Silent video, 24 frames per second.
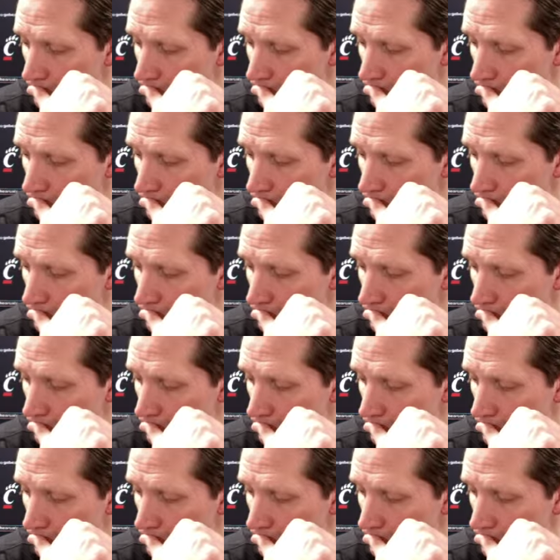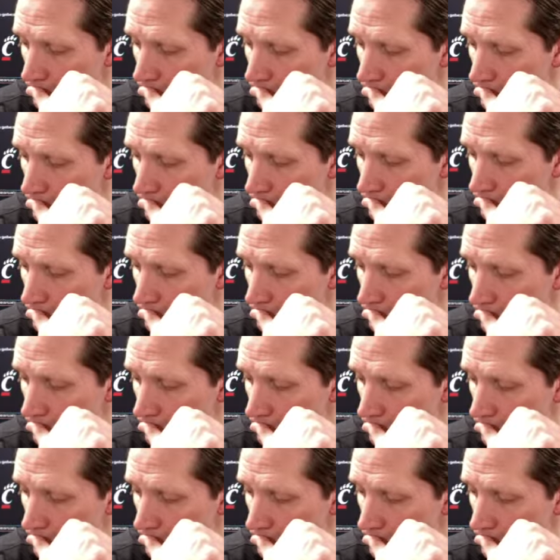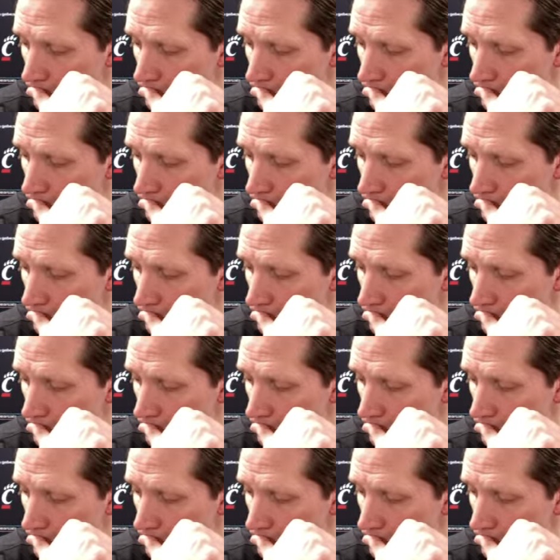No one is speaking in this clip.